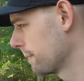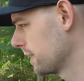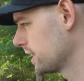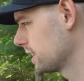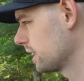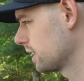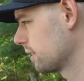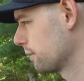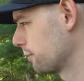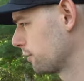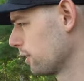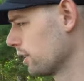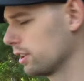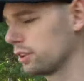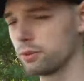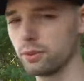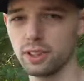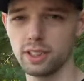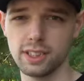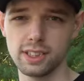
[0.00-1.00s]
is that the
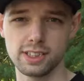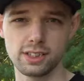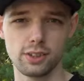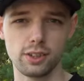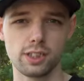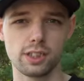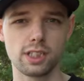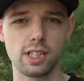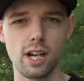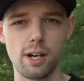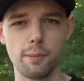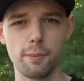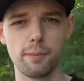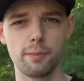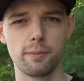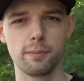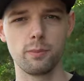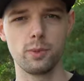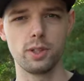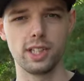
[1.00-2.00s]
front grill inserts
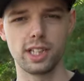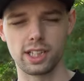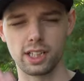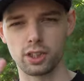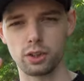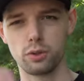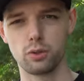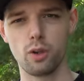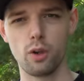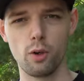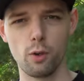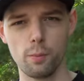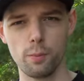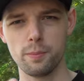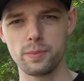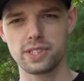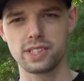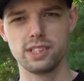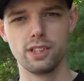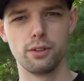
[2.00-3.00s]
come with like a
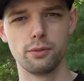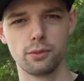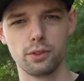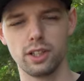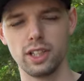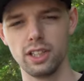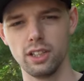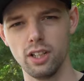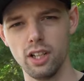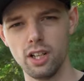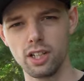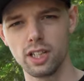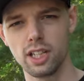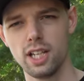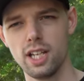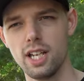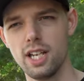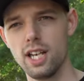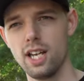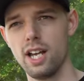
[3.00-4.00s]
chrome silvery look,
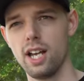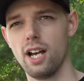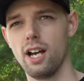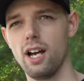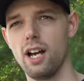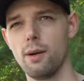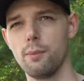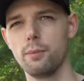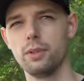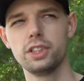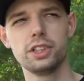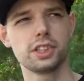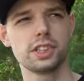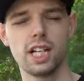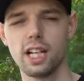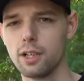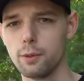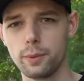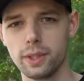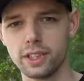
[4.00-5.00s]
um, which is
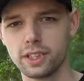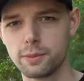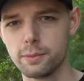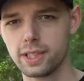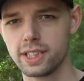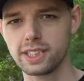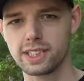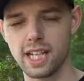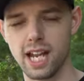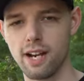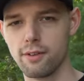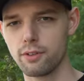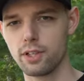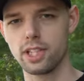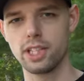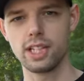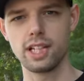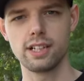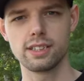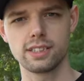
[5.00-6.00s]
kind of weird to me because
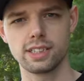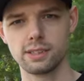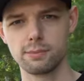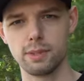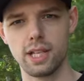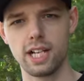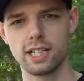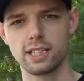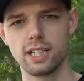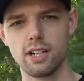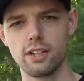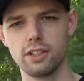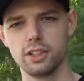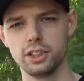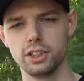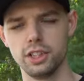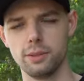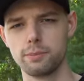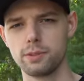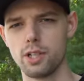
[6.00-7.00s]
everything else is blacked out on the
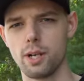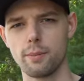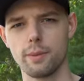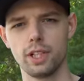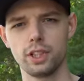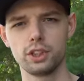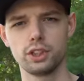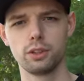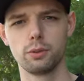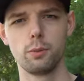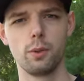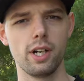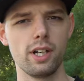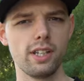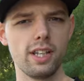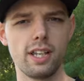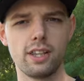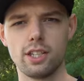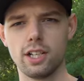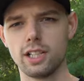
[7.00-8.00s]
Jeep. So I'm not sure where
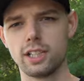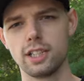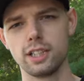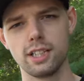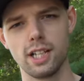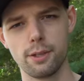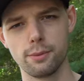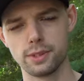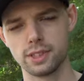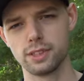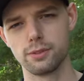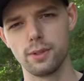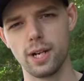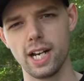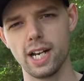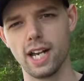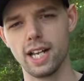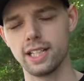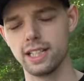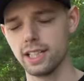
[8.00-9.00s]
they thought that that was the
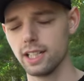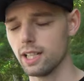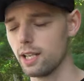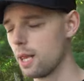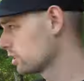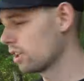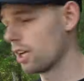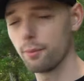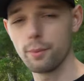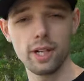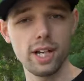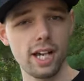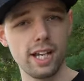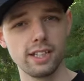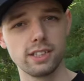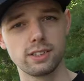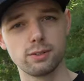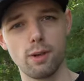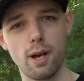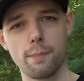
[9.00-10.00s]
right idea. So I went ahead
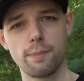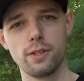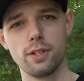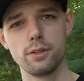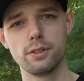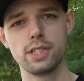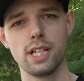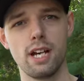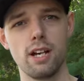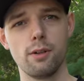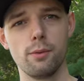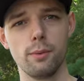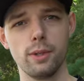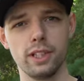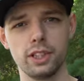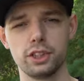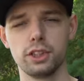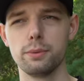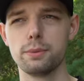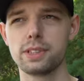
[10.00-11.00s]
and swapped those out,
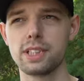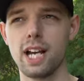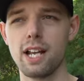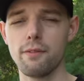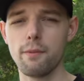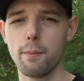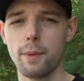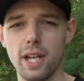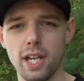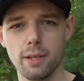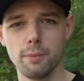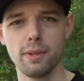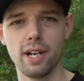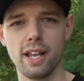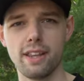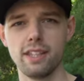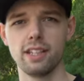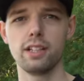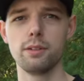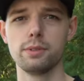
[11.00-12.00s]
which it was kind of a pain, but
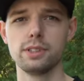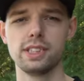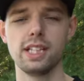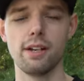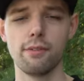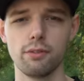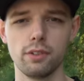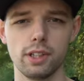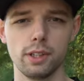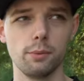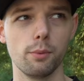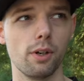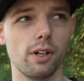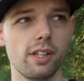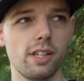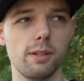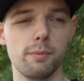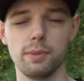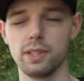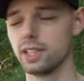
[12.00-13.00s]
I think it was definitely
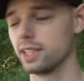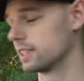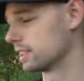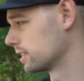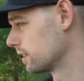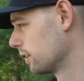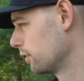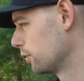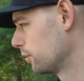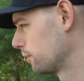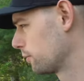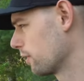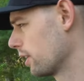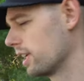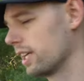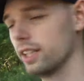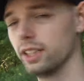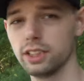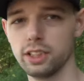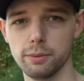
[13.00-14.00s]
worth it because the whole
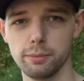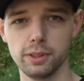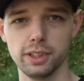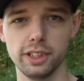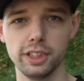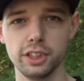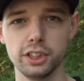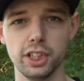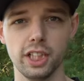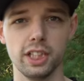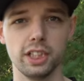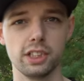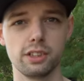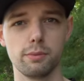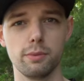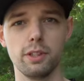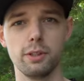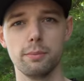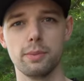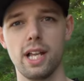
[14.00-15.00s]
front end completely changes
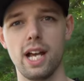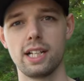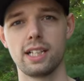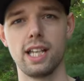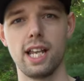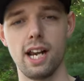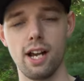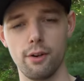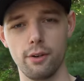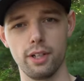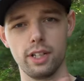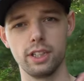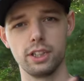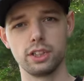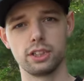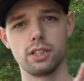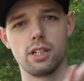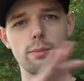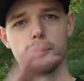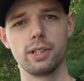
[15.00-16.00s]
when you black that out and it
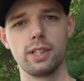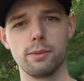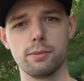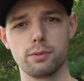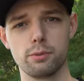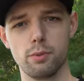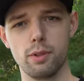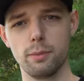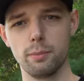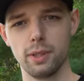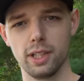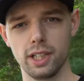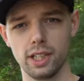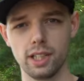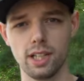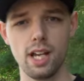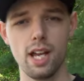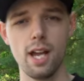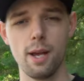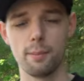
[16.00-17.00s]
just all becomes one big
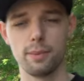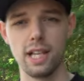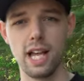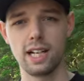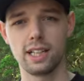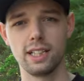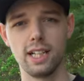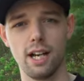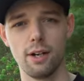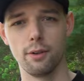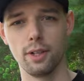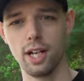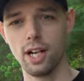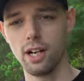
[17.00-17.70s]
blacked out